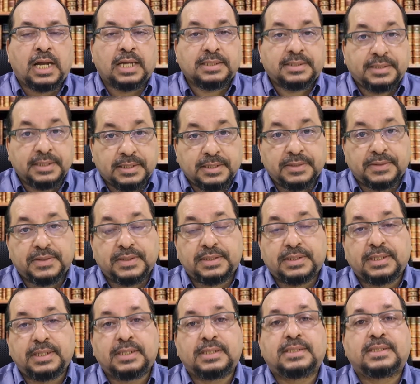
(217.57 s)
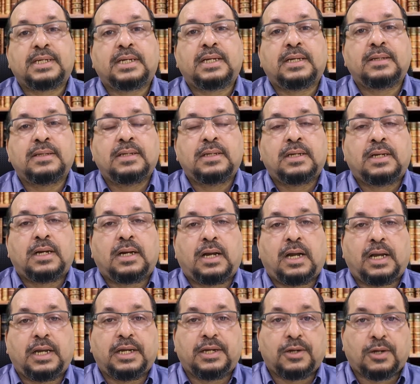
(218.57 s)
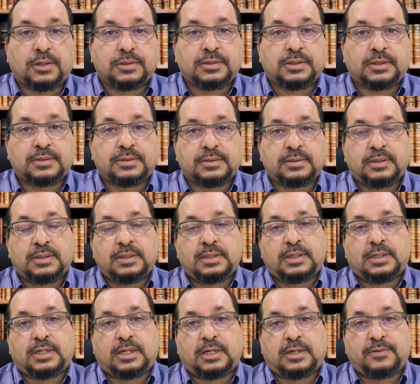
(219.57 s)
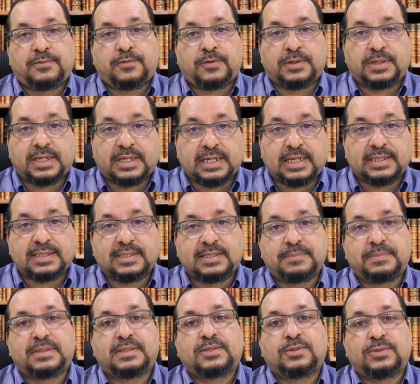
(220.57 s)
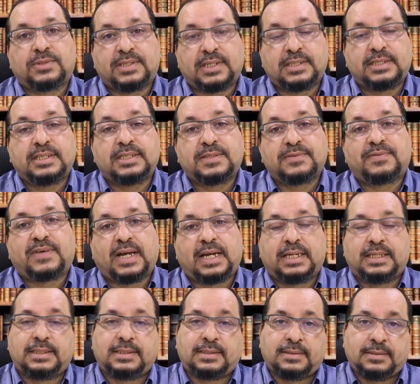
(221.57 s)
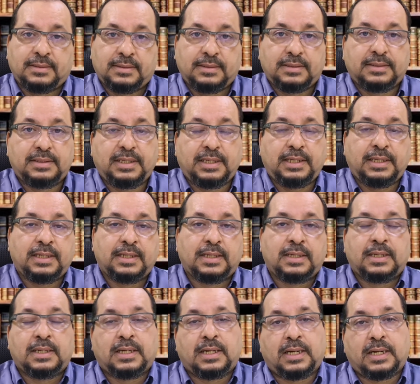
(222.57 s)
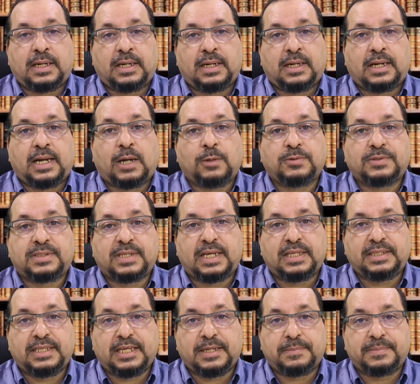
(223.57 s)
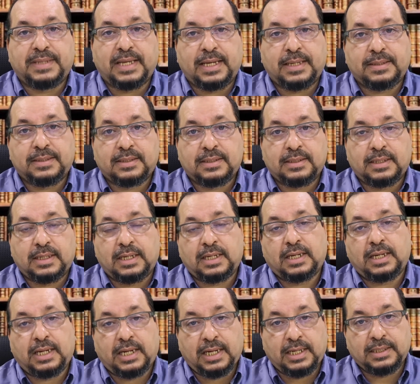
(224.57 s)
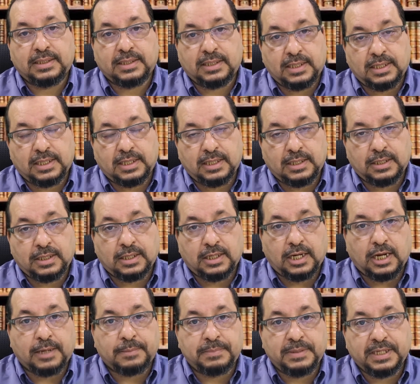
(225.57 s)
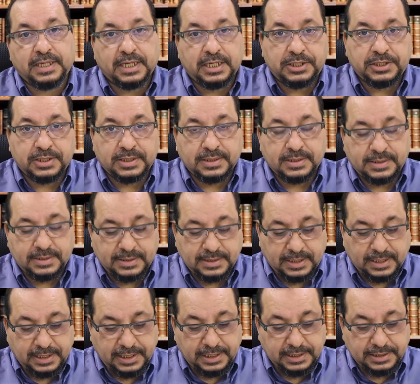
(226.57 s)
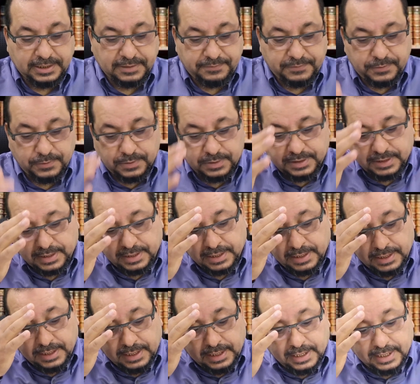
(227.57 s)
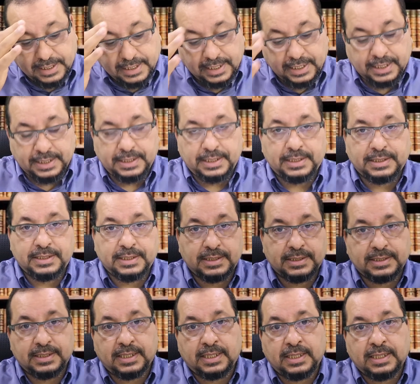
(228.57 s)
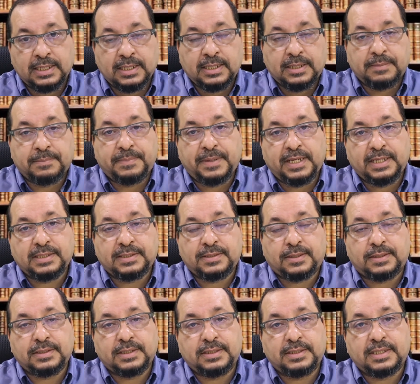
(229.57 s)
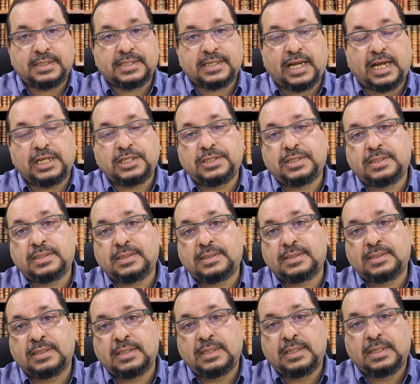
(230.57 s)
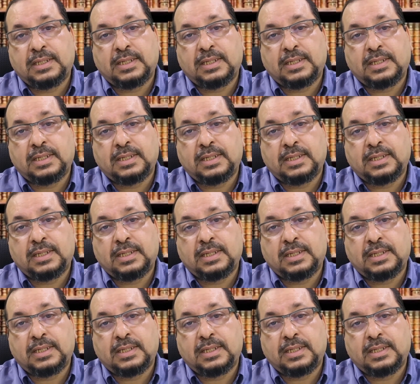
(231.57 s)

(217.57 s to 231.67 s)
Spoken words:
securities in order for the customers to satisfy the outstanding debt and obligations in the future. Again, it is based on the discussions